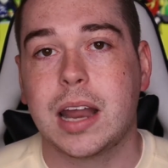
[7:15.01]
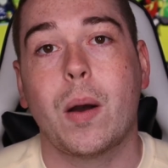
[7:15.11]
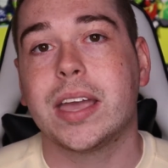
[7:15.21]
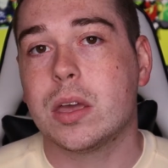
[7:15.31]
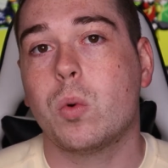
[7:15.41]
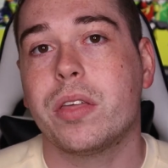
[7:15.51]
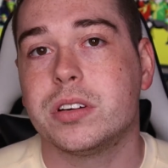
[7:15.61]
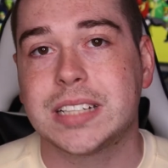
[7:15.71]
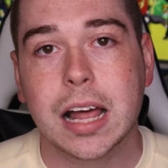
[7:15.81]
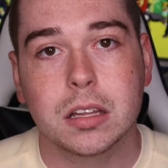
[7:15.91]
Now, I get why
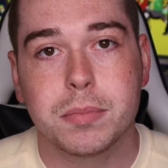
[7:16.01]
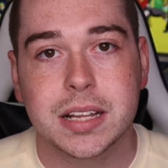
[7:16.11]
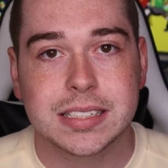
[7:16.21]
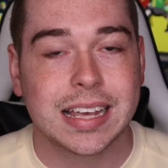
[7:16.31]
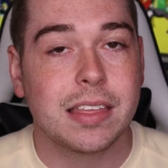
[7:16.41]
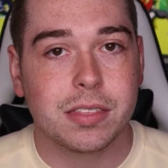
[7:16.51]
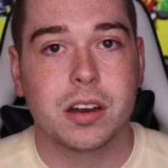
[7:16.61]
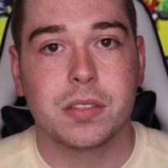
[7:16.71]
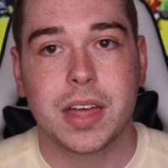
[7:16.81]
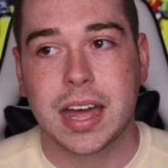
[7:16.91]
there's elements in
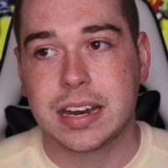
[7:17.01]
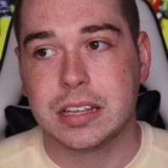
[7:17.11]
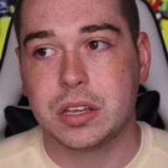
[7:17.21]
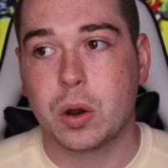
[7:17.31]
there that,